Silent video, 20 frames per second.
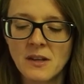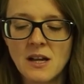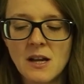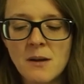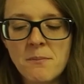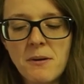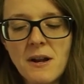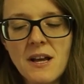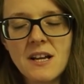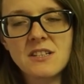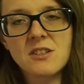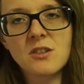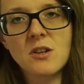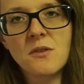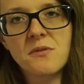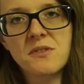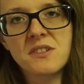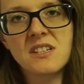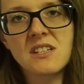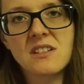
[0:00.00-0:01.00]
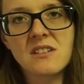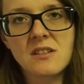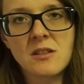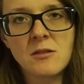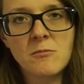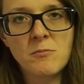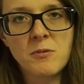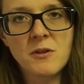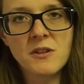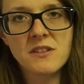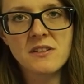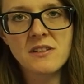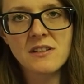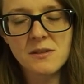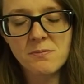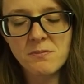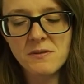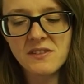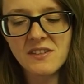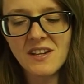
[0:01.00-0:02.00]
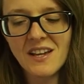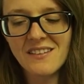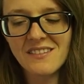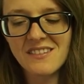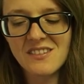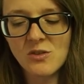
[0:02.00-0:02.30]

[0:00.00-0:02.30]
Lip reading: a plus of 16.6%,